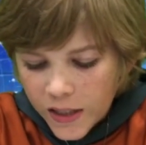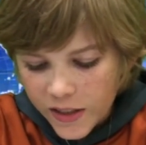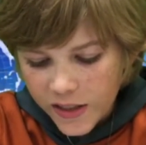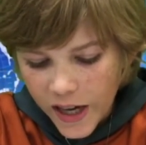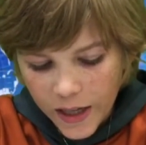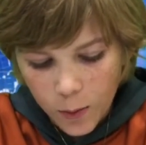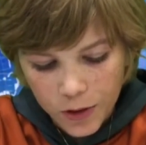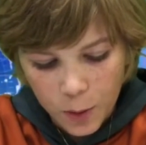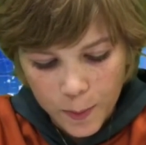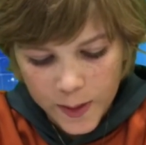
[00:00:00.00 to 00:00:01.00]
deciding
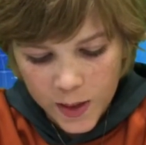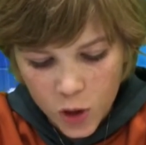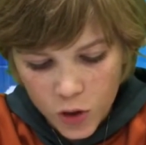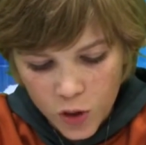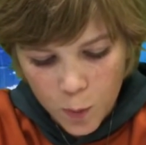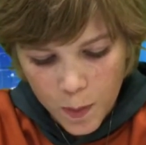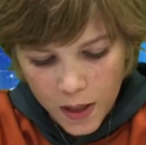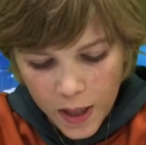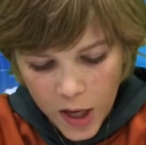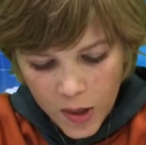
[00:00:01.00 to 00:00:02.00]
what their position should
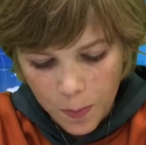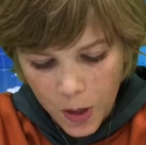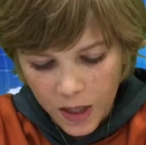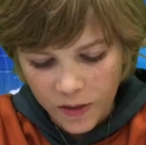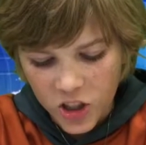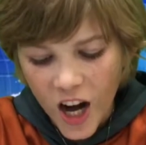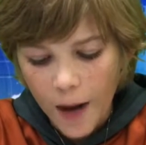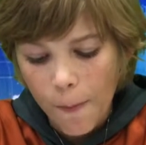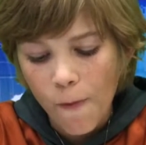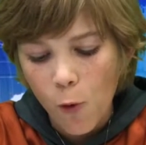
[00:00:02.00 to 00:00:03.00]
be and the plan of
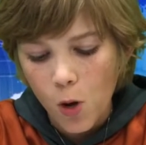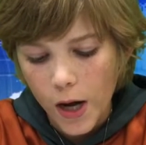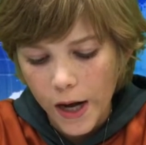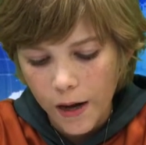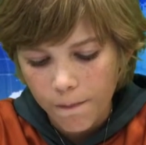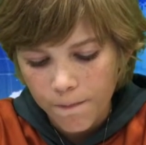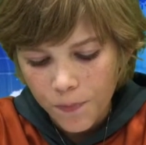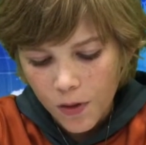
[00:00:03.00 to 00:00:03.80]
attack beforehand.